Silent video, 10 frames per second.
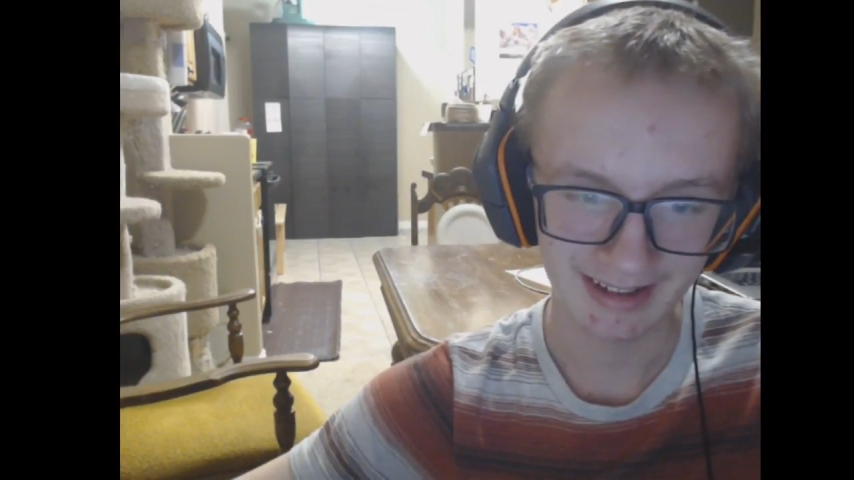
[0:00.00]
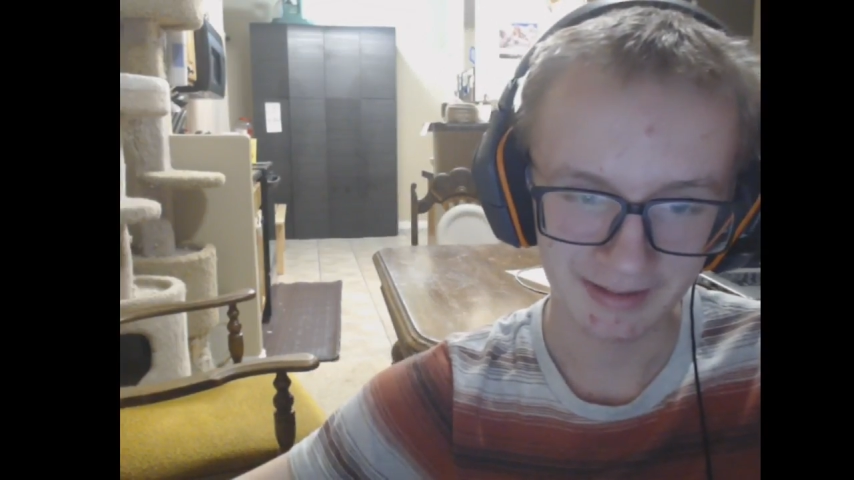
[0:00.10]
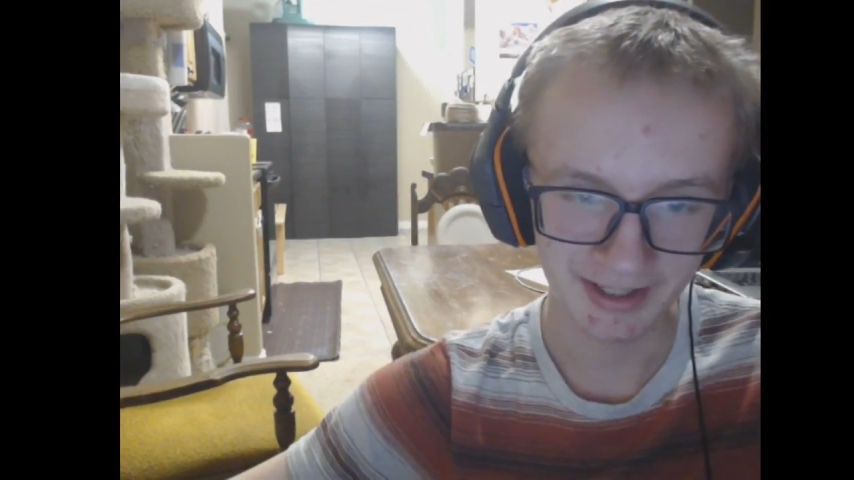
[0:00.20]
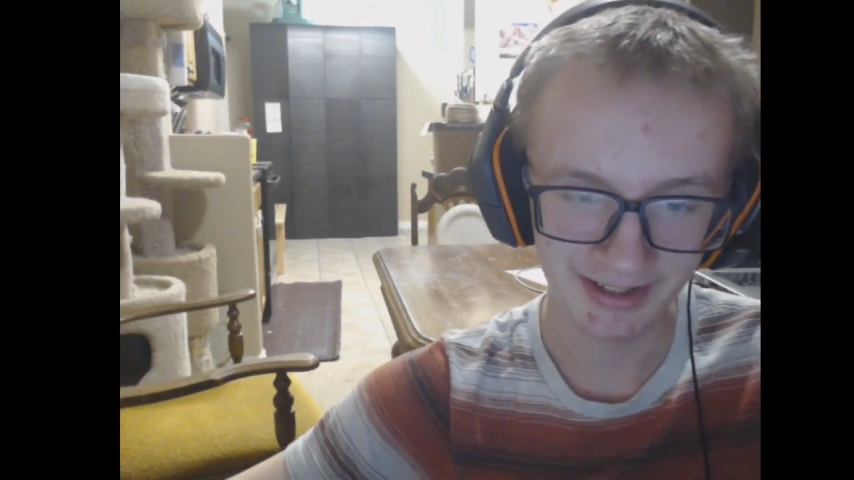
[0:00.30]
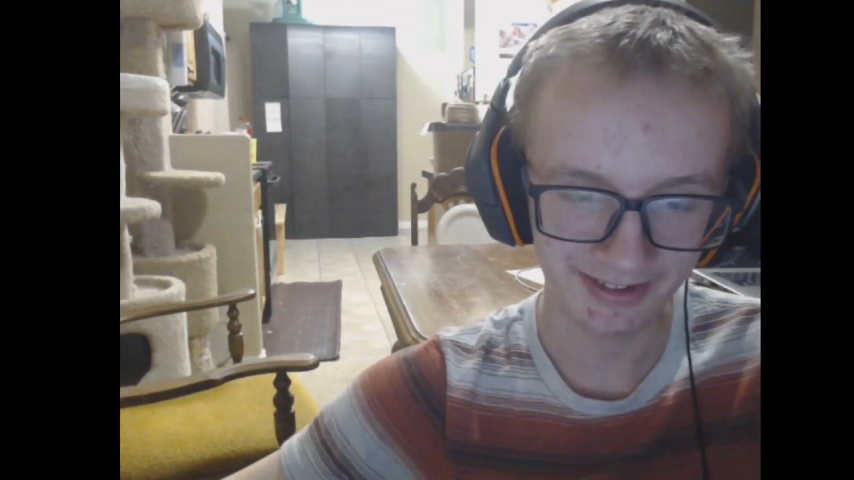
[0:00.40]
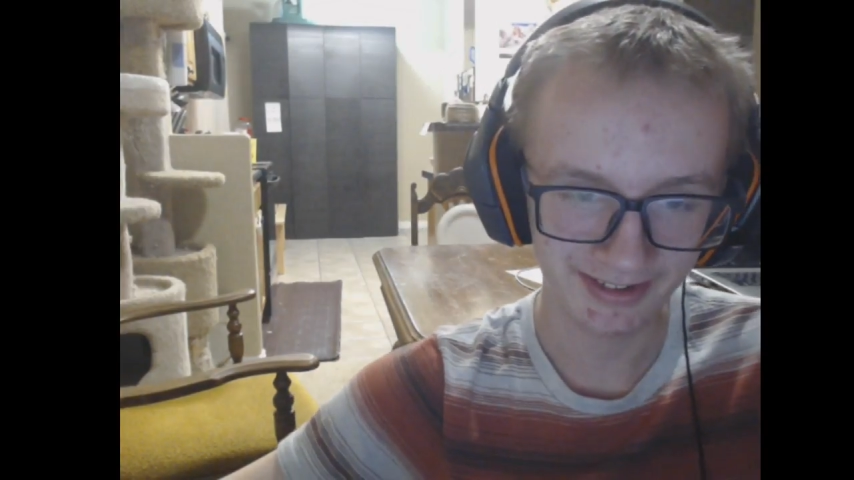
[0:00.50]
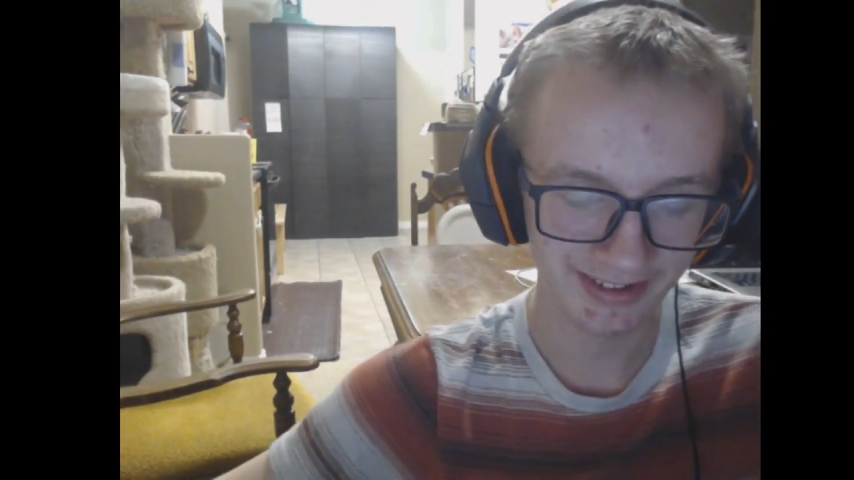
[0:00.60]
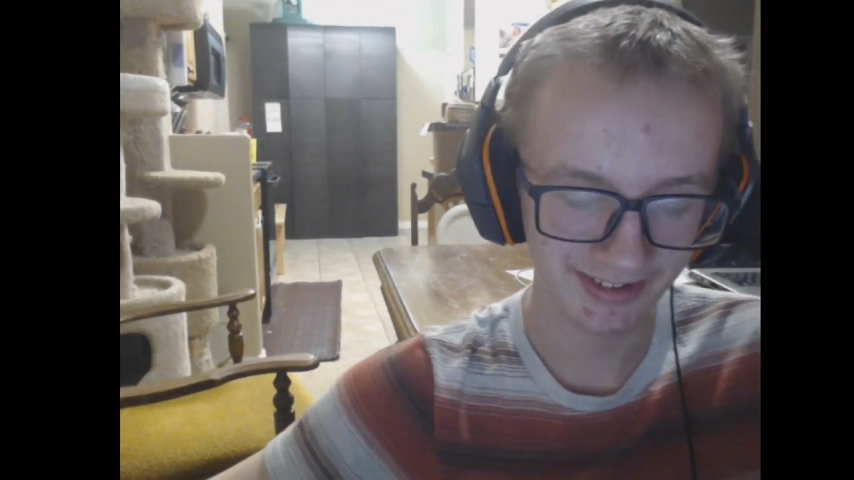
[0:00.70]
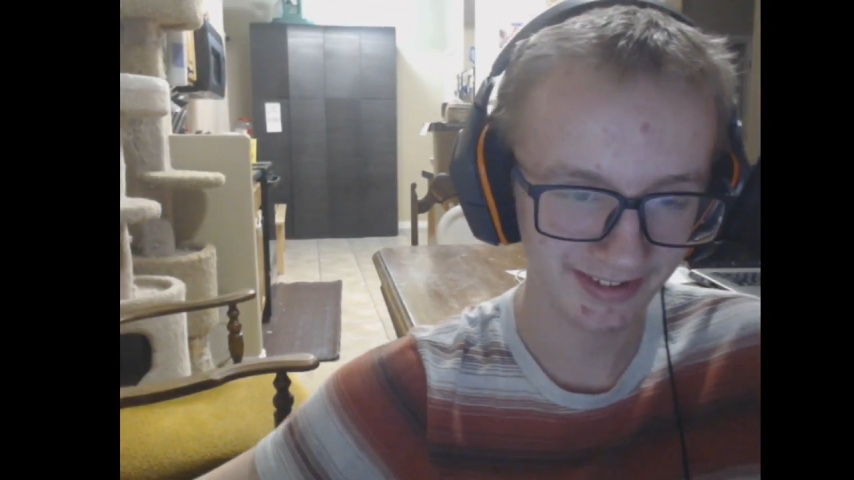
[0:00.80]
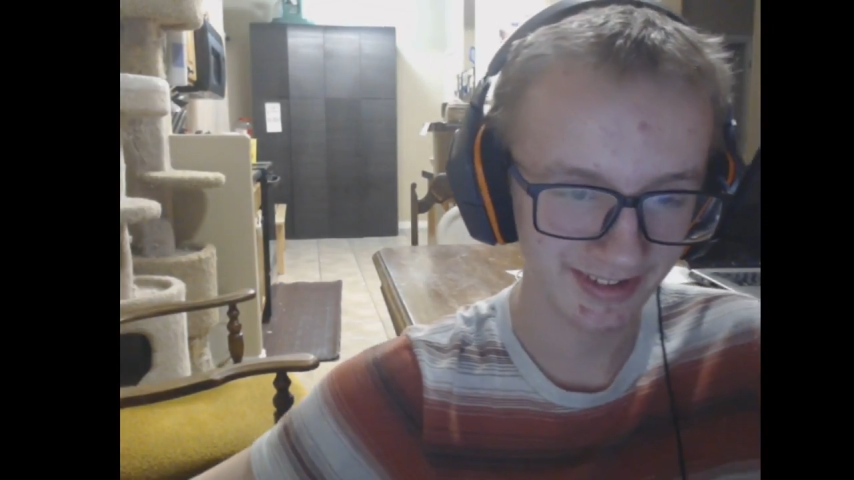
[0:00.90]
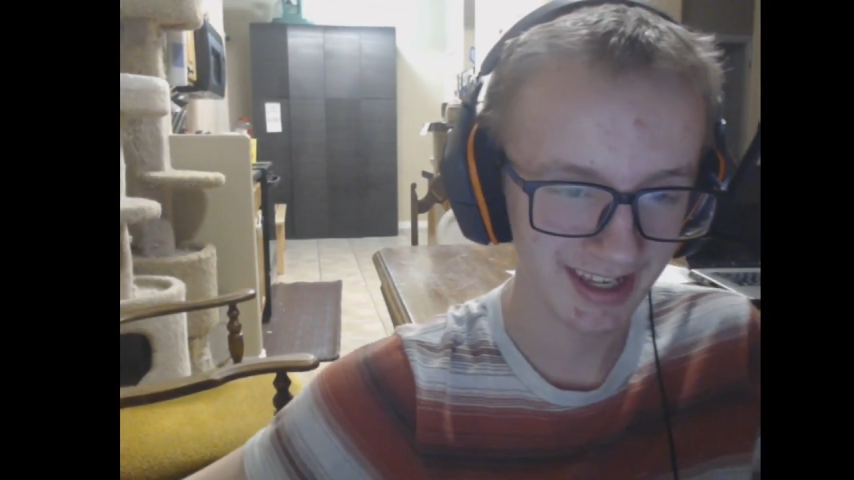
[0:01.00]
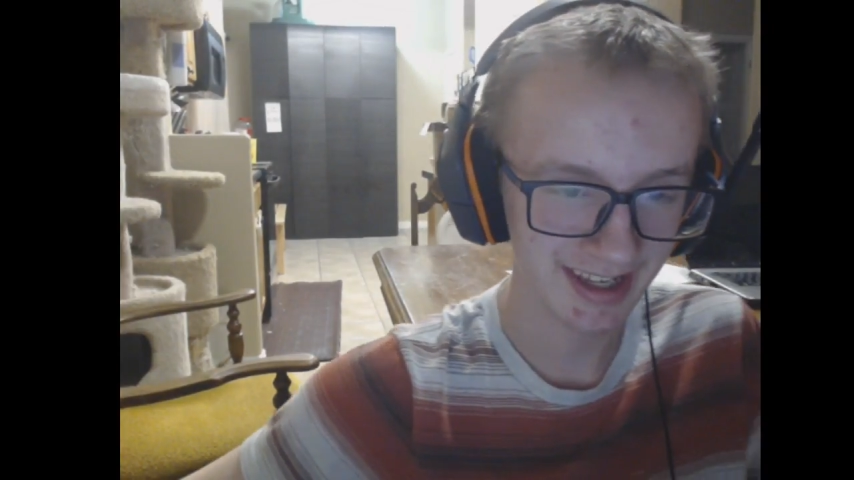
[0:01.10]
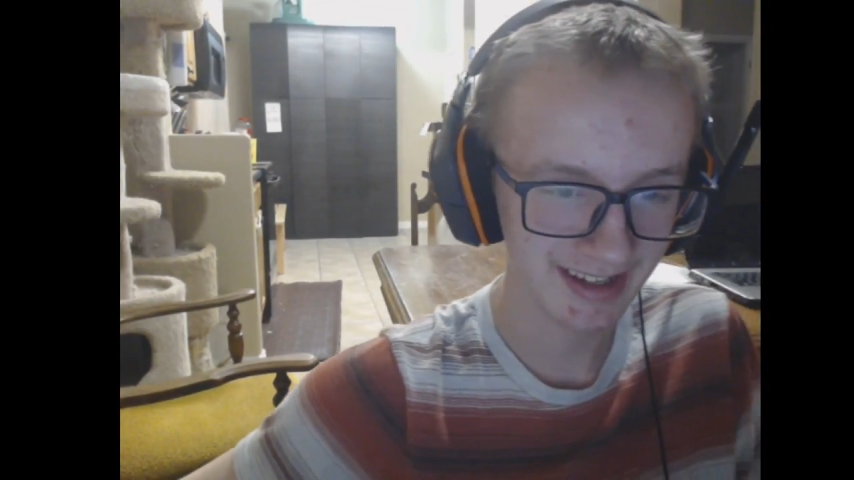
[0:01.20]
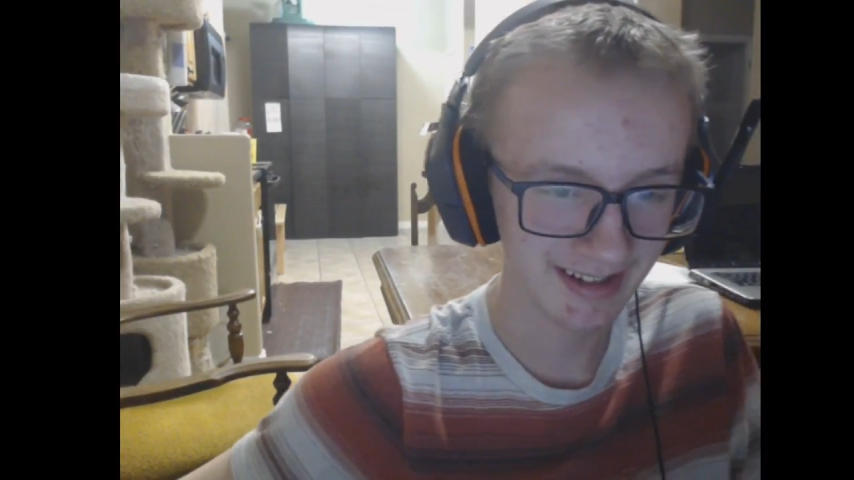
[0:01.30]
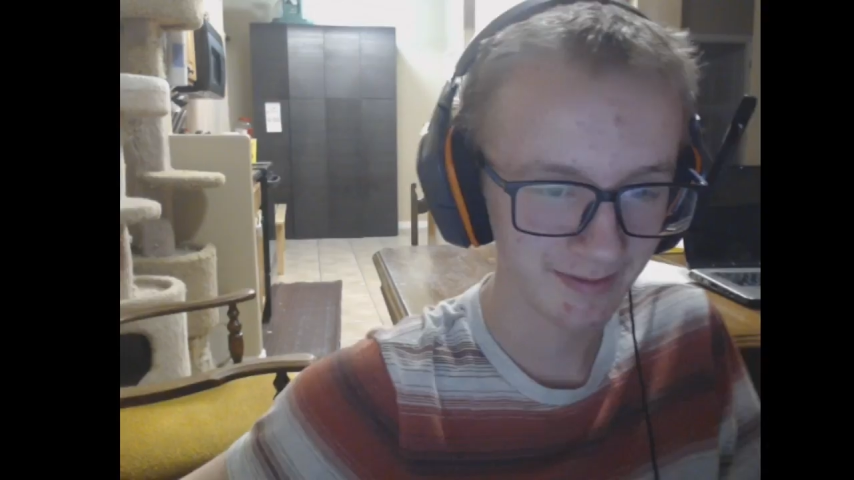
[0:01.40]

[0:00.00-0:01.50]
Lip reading: I'm not 16,